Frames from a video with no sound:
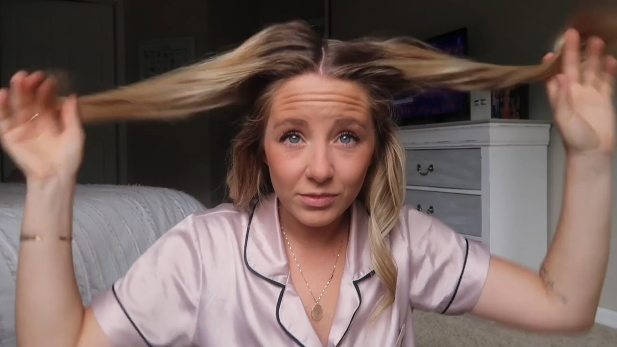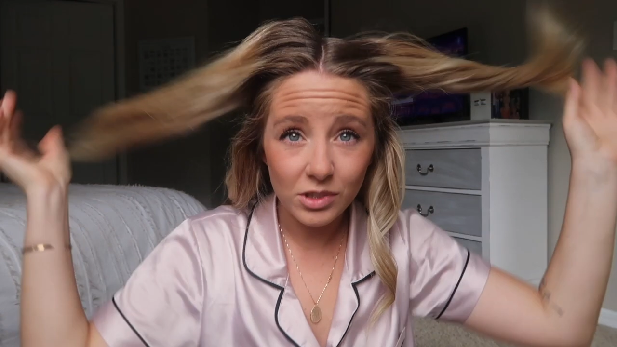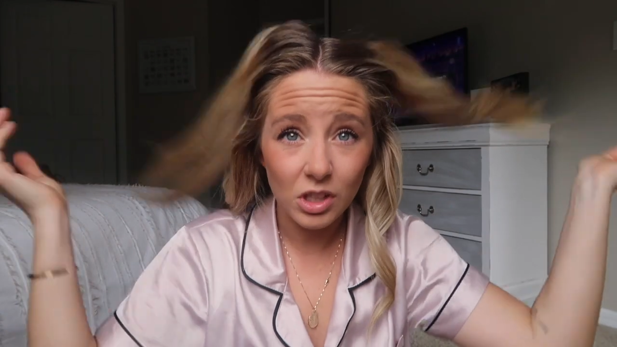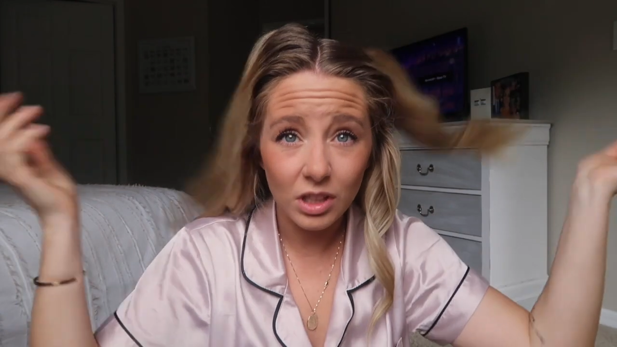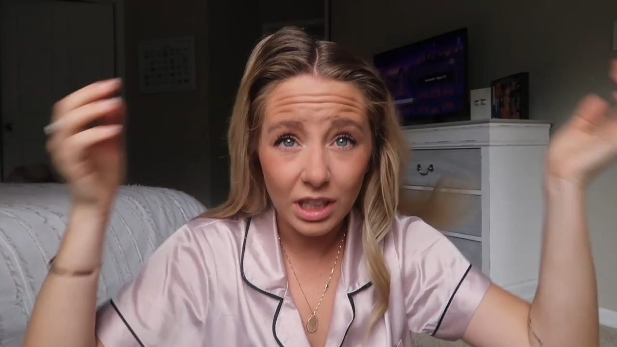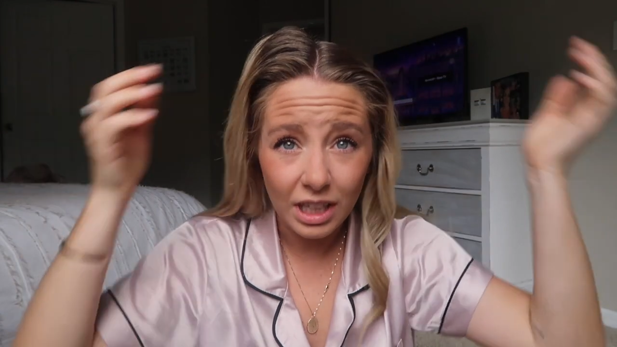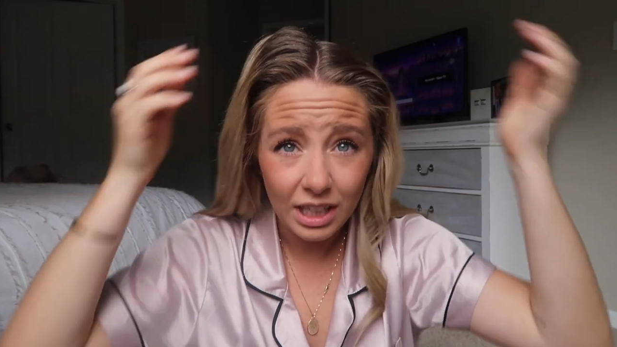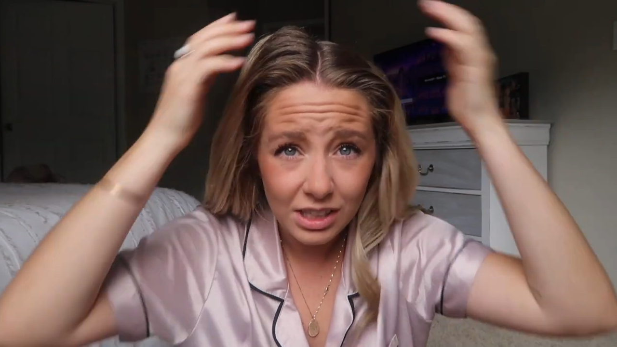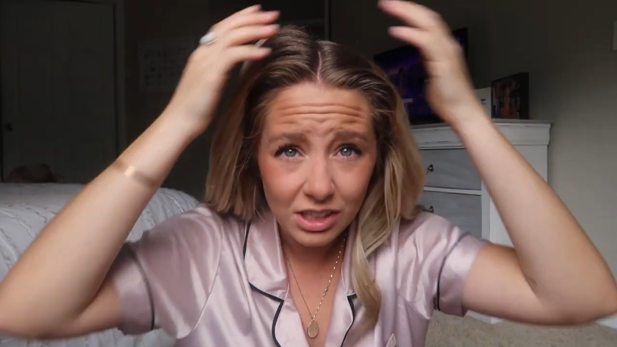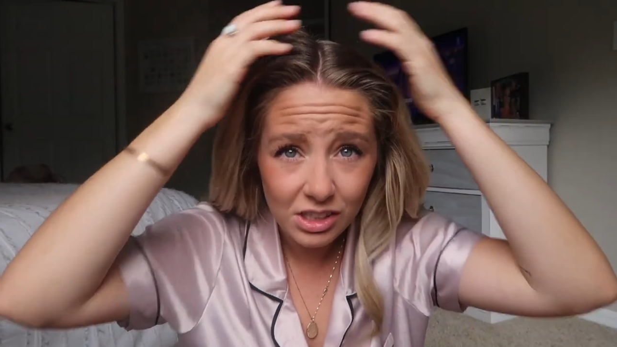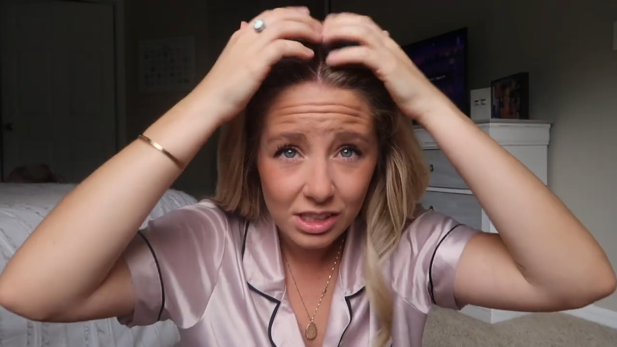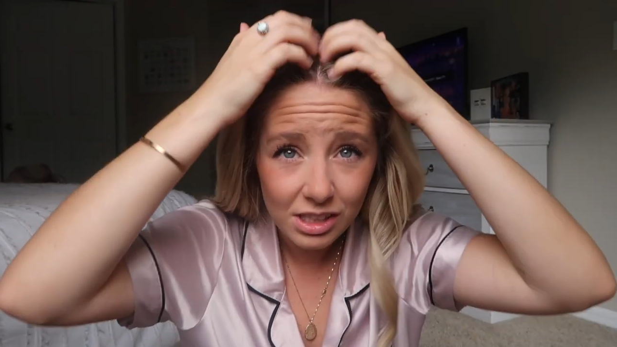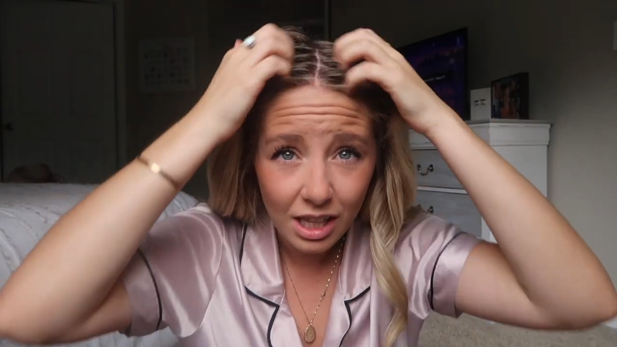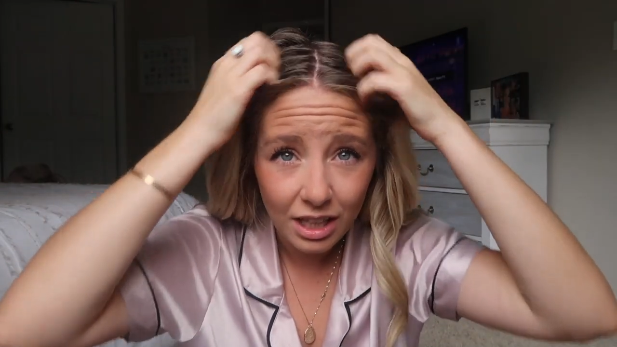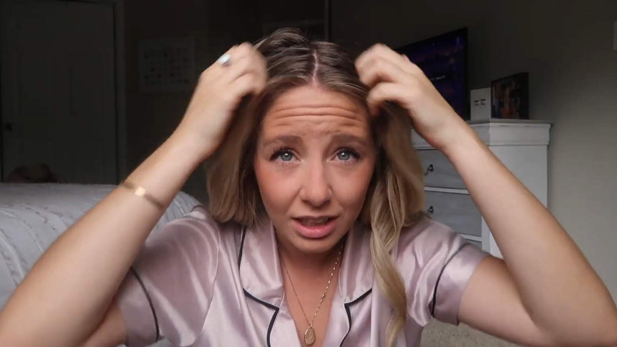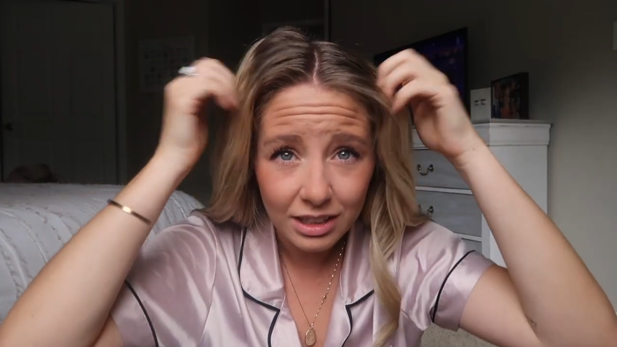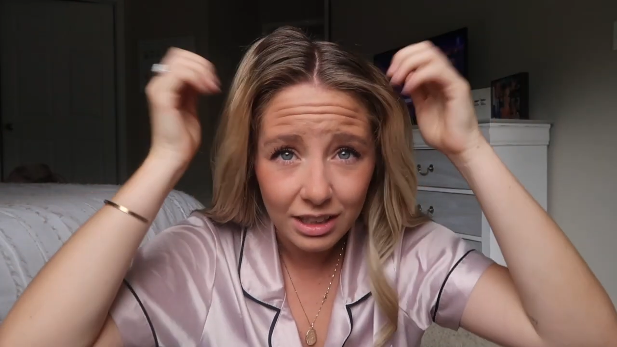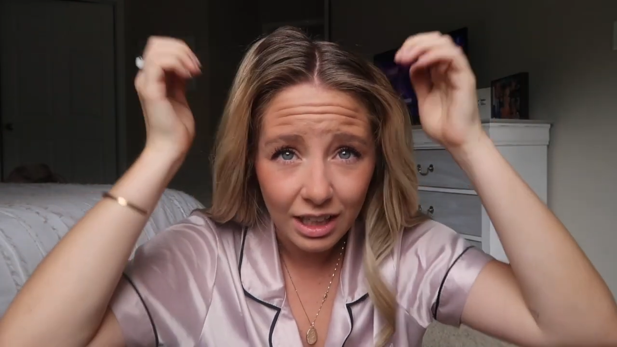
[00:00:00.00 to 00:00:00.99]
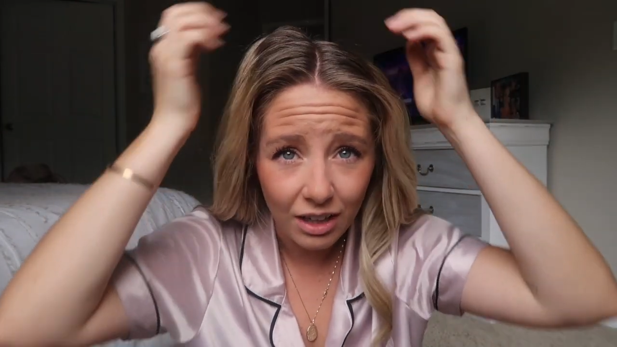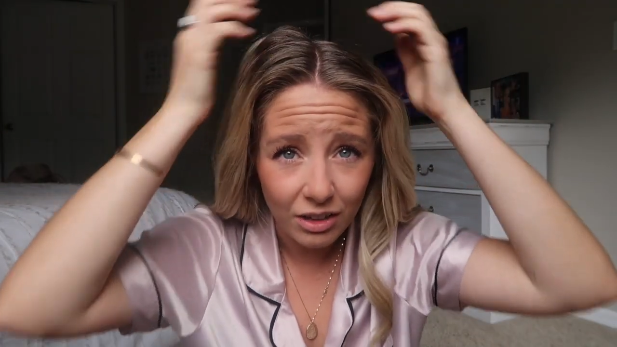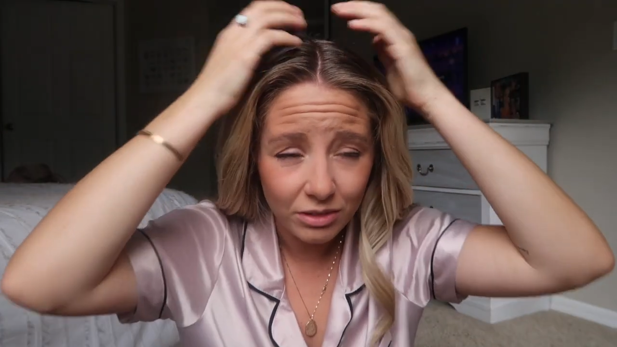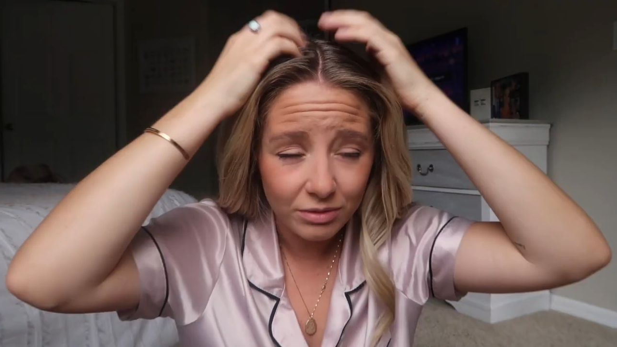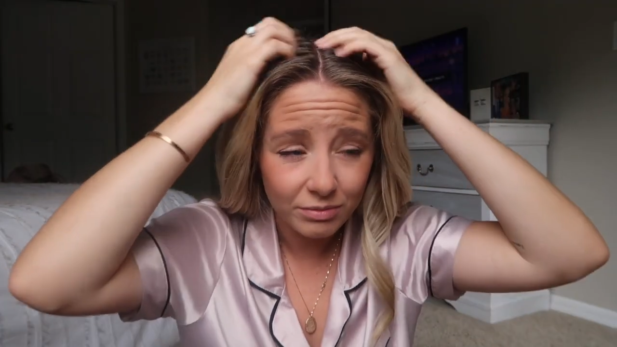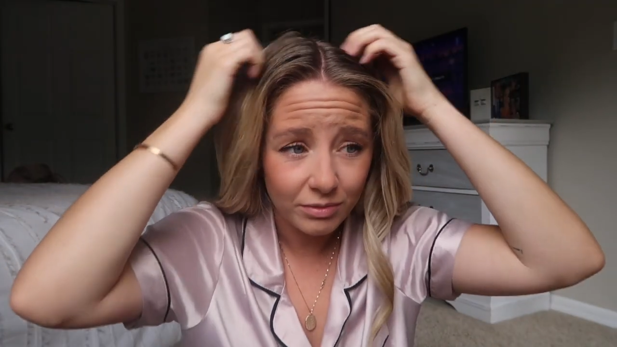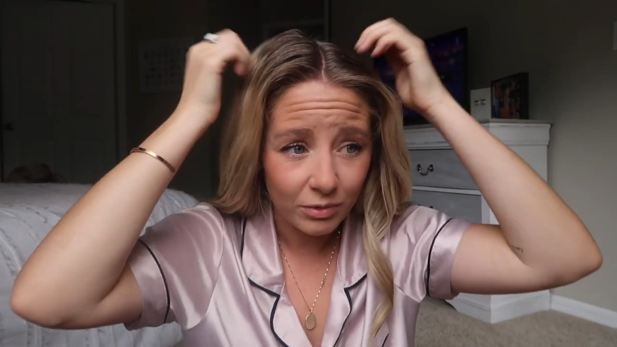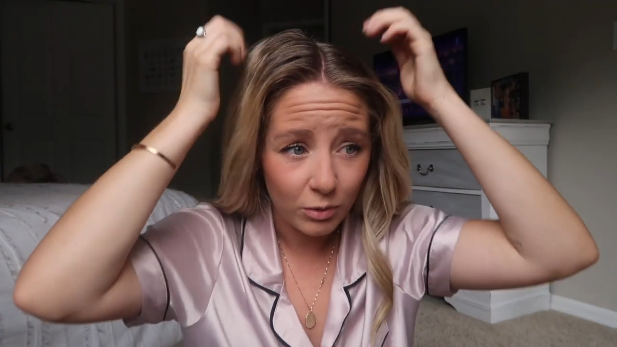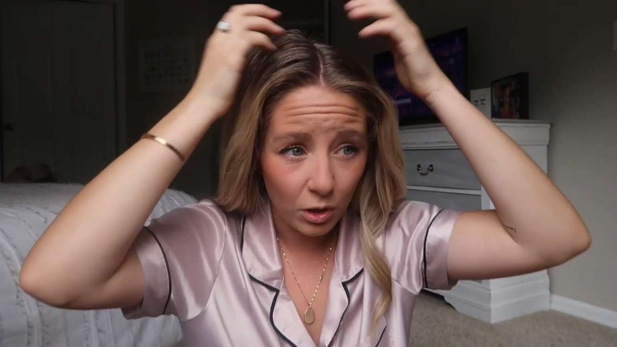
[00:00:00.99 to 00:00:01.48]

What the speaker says: so then I just let it down.